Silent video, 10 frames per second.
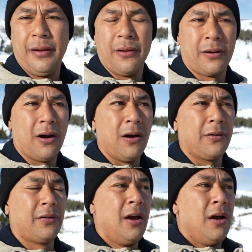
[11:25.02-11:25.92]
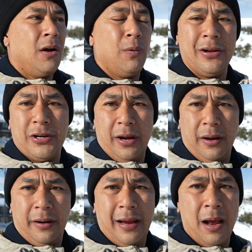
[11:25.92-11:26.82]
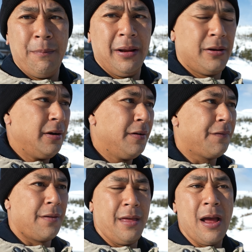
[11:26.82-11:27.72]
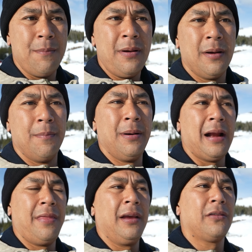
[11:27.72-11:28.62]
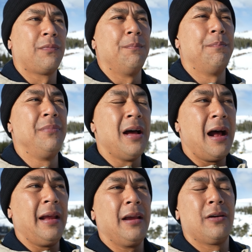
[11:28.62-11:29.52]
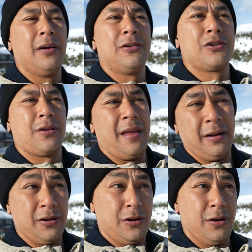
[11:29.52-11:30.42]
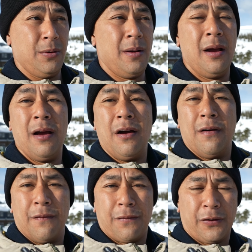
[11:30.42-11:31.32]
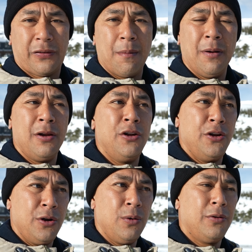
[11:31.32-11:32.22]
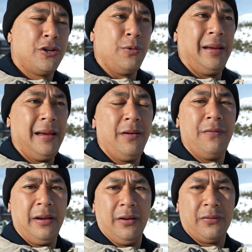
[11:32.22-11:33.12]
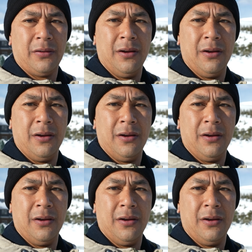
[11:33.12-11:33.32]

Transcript: the other cars, which can be good for them, but I think it's not a good thing to do for someone new to EVs.